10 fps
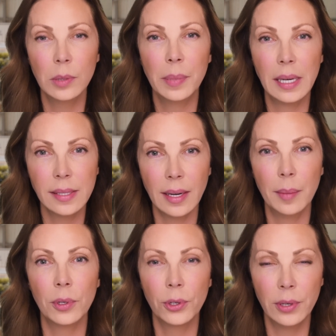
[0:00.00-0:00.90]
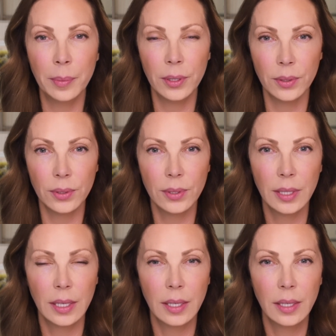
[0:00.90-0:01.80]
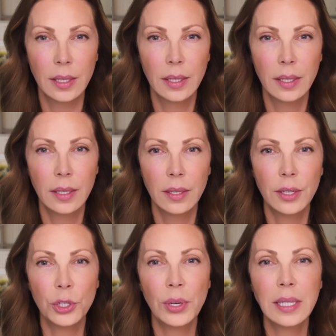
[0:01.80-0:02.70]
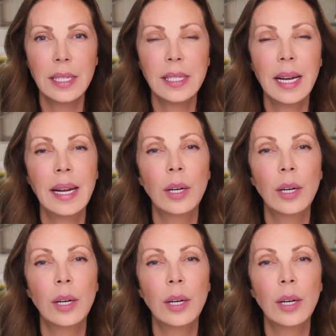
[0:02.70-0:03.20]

by cybercriminals. The trick to staying